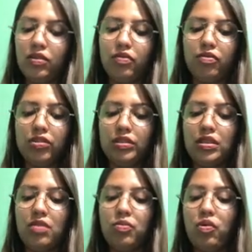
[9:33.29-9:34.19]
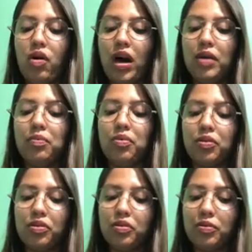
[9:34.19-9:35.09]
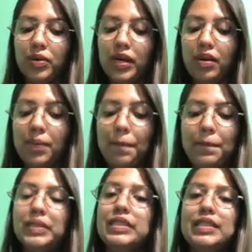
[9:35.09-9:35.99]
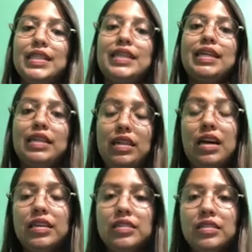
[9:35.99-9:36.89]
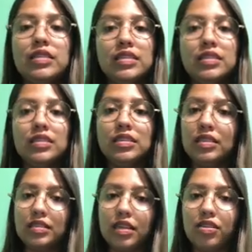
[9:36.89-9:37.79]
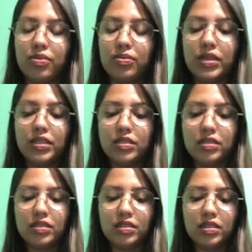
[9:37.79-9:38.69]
for example, high birth rate but decline in the death rate.